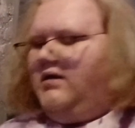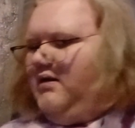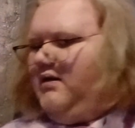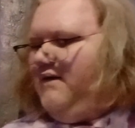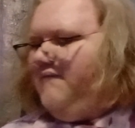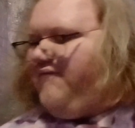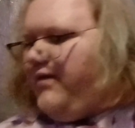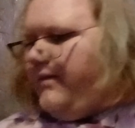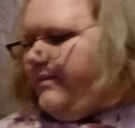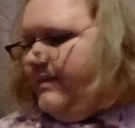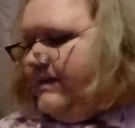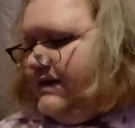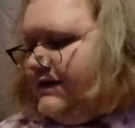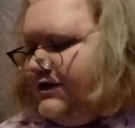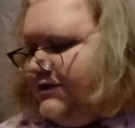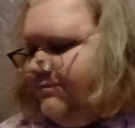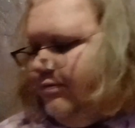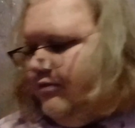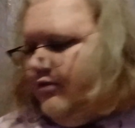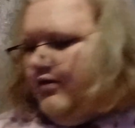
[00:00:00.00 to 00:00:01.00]
From
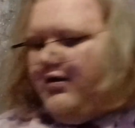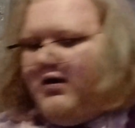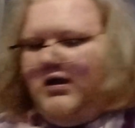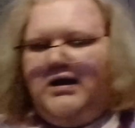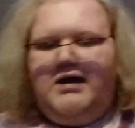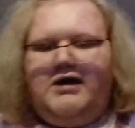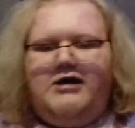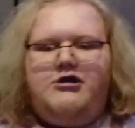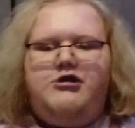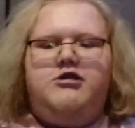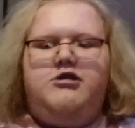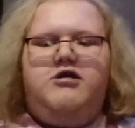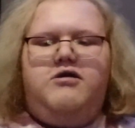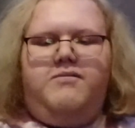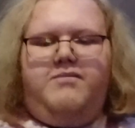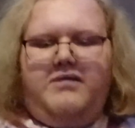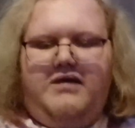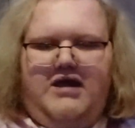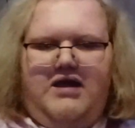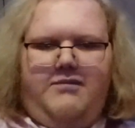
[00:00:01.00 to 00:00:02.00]
this point, I
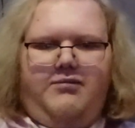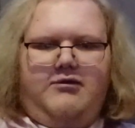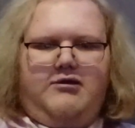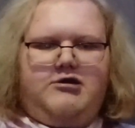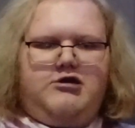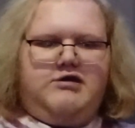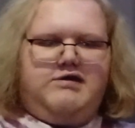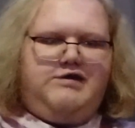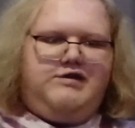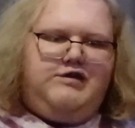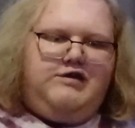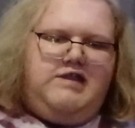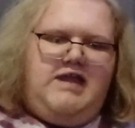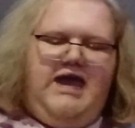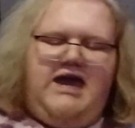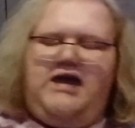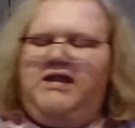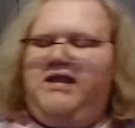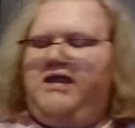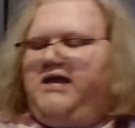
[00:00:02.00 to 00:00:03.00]
should be able to just
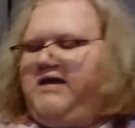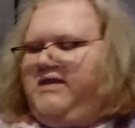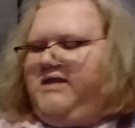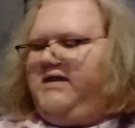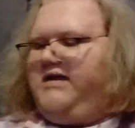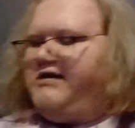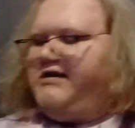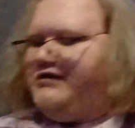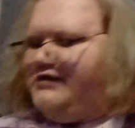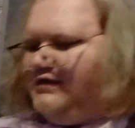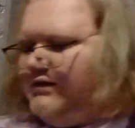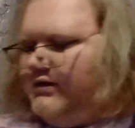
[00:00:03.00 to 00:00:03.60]
stack like this.